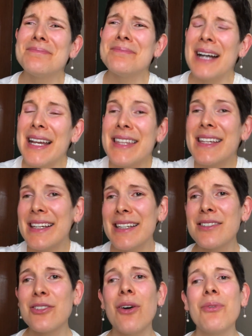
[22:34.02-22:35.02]
I think
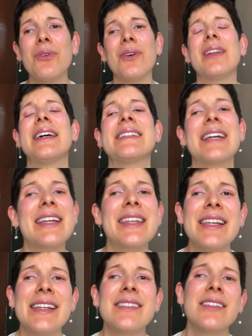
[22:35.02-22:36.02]
it's awful, and I
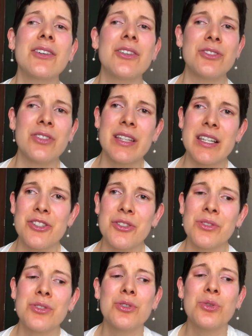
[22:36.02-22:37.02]
think it's a
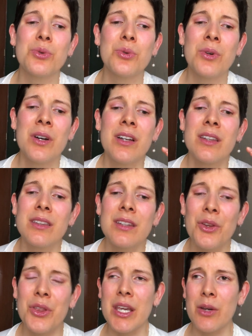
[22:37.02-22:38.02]
contradiction to the
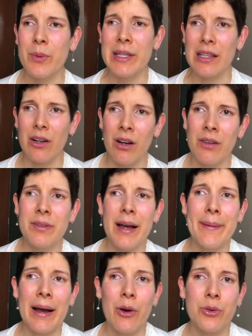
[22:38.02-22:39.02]
thing we love
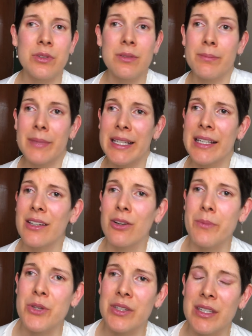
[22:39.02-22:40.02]
about making
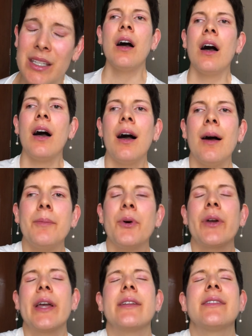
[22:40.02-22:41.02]
community.
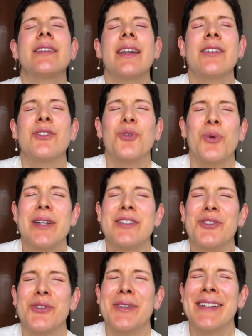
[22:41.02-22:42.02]
Okay, next
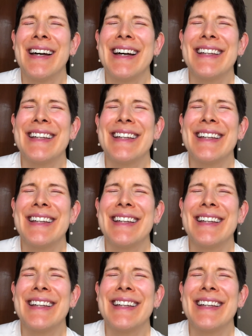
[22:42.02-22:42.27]
question